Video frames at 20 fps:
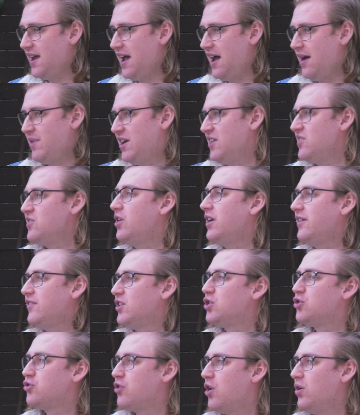And it's not even
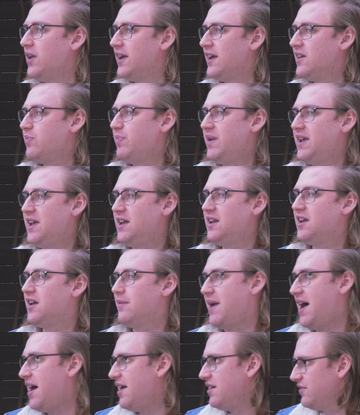controlling, it's being in
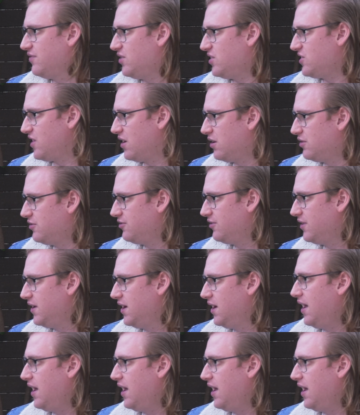command of yourself.